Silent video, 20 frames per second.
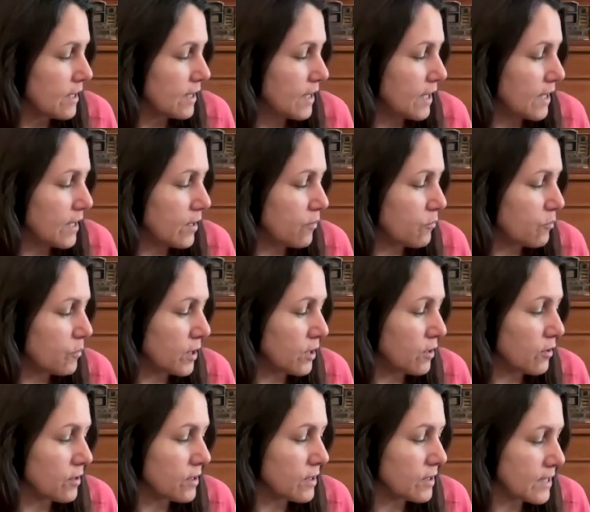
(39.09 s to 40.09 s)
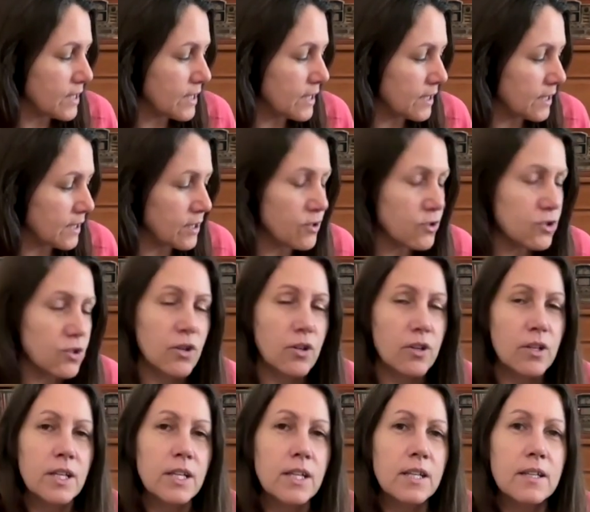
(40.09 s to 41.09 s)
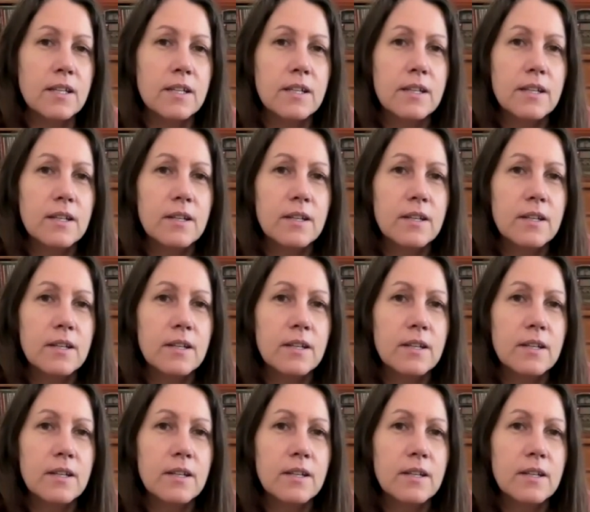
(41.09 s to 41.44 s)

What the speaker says: and have been on this healing journey